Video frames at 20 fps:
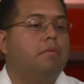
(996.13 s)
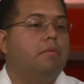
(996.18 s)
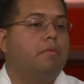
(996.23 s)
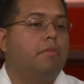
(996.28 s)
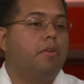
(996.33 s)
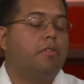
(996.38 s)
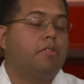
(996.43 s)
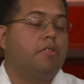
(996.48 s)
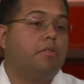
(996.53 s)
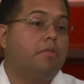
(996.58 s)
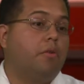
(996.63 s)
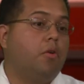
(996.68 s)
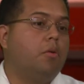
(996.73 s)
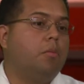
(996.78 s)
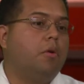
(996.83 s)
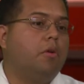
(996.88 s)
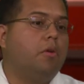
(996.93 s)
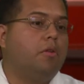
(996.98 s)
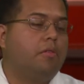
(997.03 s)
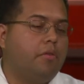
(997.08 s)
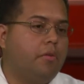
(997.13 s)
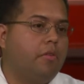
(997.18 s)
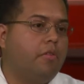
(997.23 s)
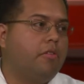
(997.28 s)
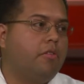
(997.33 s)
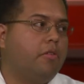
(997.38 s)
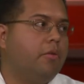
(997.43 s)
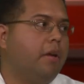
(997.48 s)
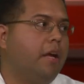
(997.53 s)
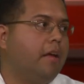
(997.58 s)
First and foremost for the
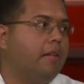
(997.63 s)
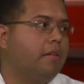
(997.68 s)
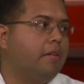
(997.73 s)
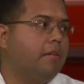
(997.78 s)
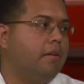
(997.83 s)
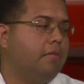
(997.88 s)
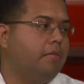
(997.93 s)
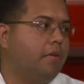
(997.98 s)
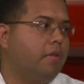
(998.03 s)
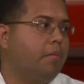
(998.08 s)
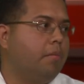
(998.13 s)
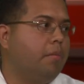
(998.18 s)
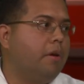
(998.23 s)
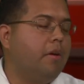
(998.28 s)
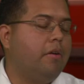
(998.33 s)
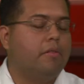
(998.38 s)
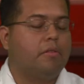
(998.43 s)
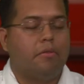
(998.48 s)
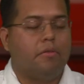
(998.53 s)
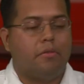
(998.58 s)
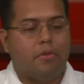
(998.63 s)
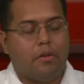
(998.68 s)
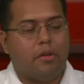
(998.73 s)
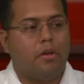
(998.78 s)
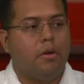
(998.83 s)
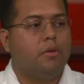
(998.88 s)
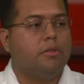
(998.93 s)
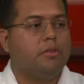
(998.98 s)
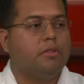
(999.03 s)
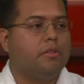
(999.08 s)
student athlete and for the parents and for the
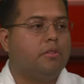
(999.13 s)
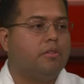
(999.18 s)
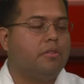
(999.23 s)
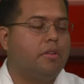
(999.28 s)
coaches,